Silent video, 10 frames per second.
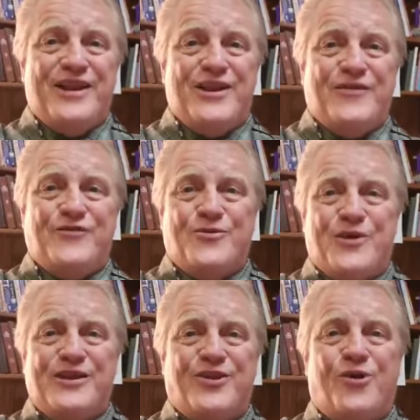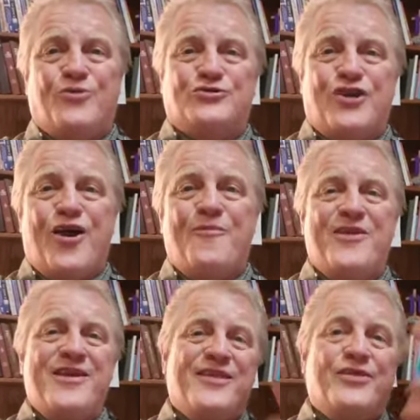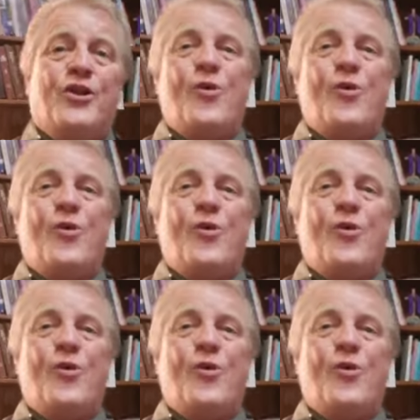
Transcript: And if you read the whole psalm, the